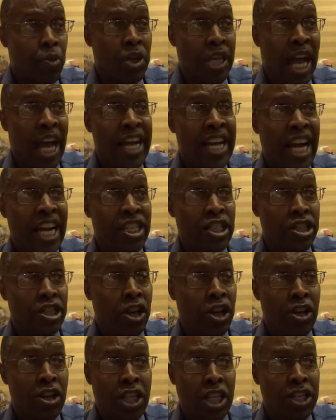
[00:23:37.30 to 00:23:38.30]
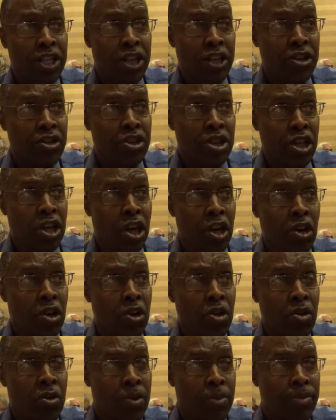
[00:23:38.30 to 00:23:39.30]
When I got started years
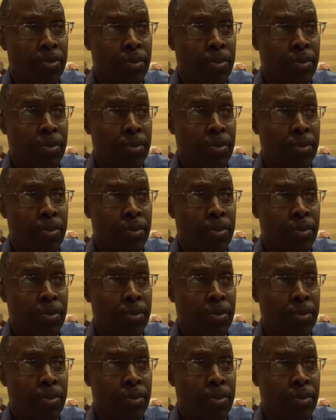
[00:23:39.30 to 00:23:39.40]
ago,